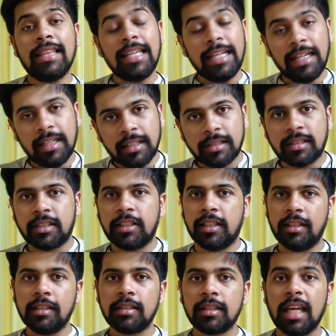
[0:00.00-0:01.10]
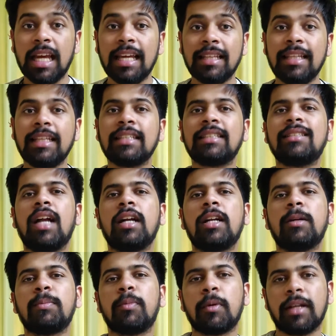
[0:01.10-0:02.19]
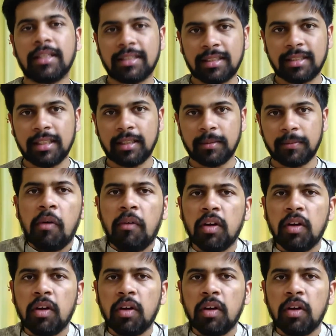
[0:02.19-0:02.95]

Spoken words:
and the industrialists, they started protesting.